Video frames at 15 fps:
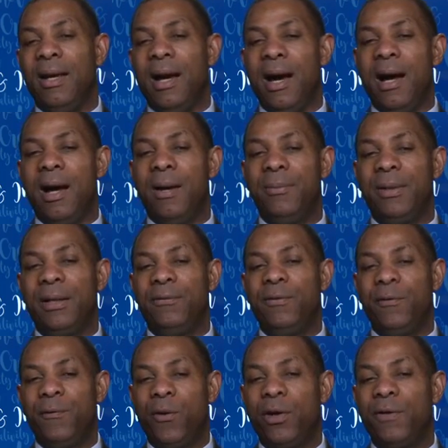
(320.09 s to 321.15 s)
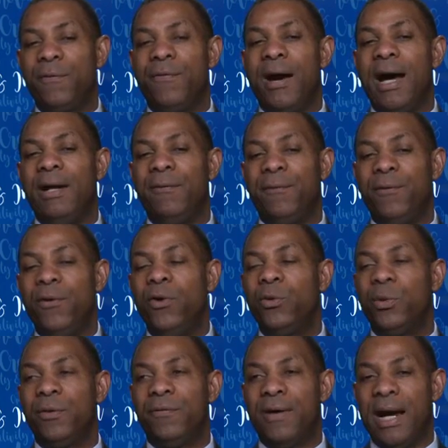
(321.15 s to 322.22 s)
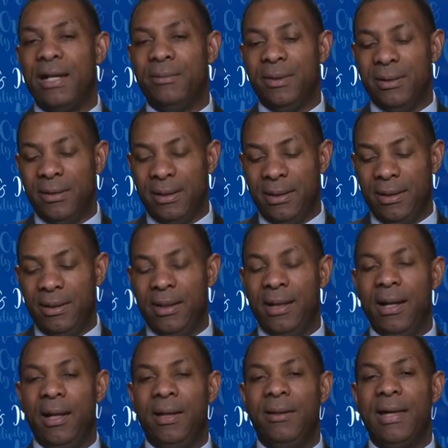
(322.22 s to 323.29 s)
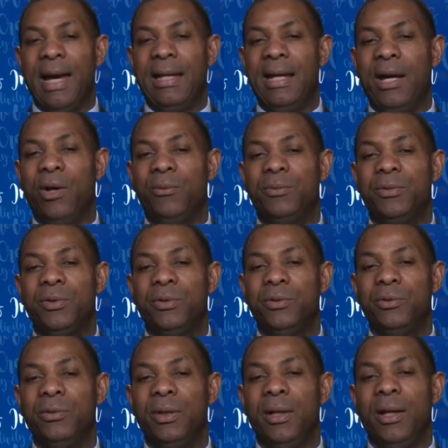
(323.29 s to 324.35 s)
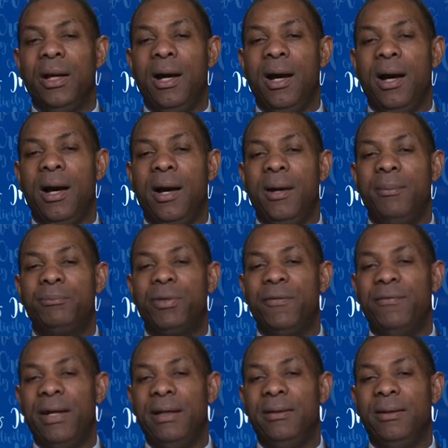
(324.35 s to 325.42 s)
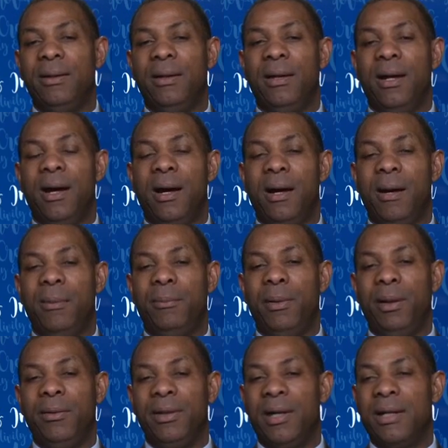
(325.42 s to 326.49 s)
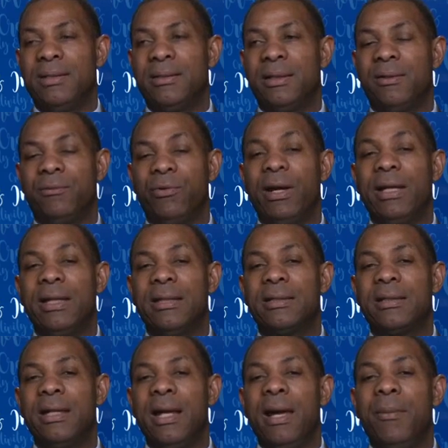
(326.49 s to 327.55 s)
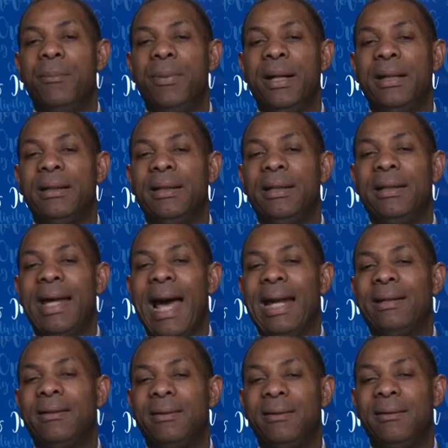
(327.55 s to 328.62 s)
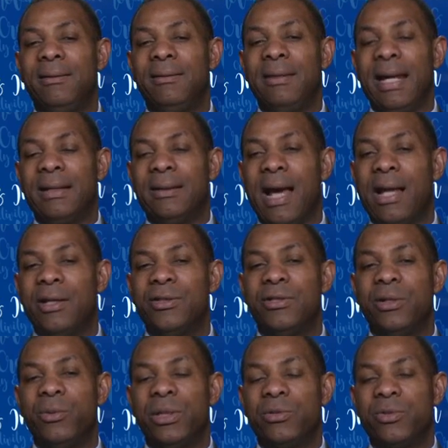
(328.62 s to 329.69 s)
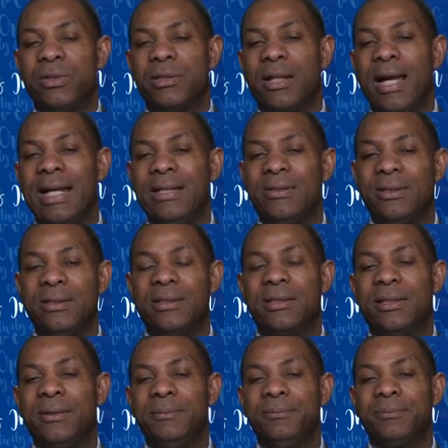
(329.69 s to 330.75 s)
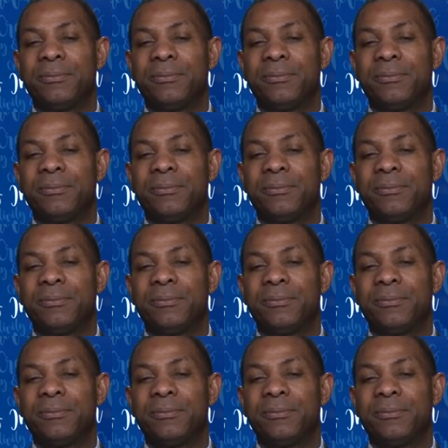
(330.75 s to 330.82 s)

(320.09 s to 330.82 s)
that if you fortified food with vitamin D, that helped to prevent the onset of rickets. But that technology, which was licensed,